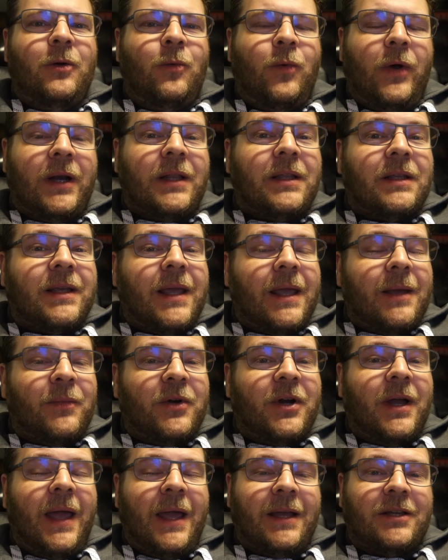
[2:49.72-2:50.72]
Where the
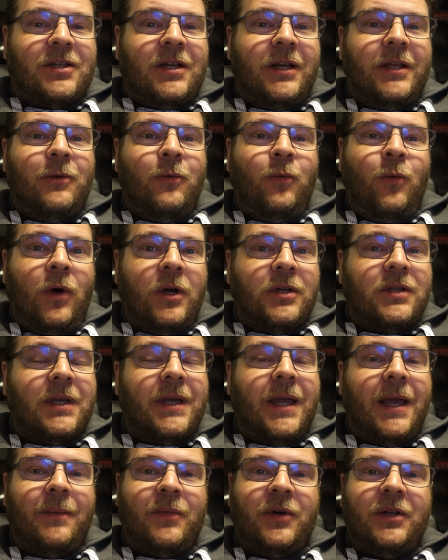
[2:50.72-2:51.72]
camera actually was a
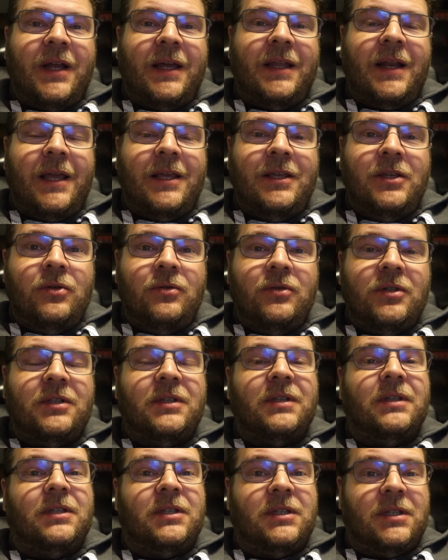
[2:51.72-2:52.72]
camera that I
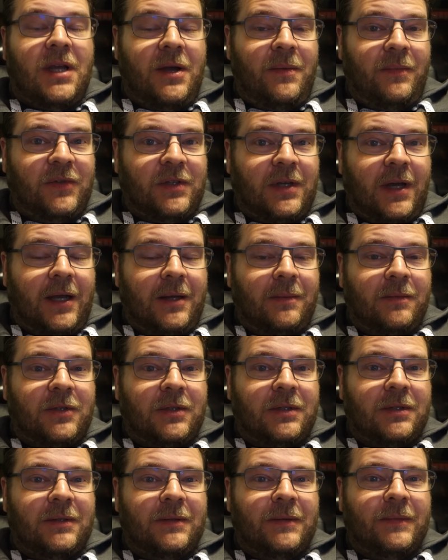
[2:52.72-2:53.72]
used
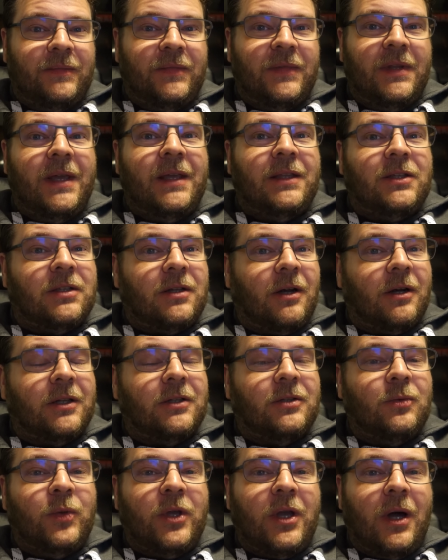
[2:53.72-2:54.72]
sometimes, it
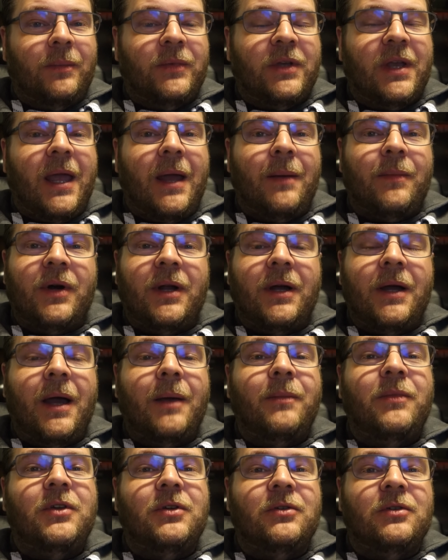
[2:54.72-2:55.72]
started to become the camera
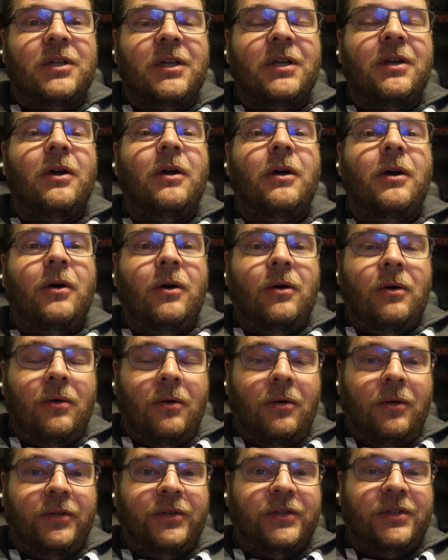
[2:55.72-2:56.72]
I'm using
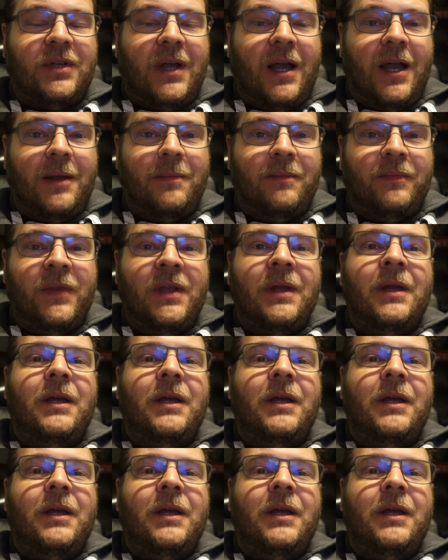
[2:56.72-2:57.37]
all the time.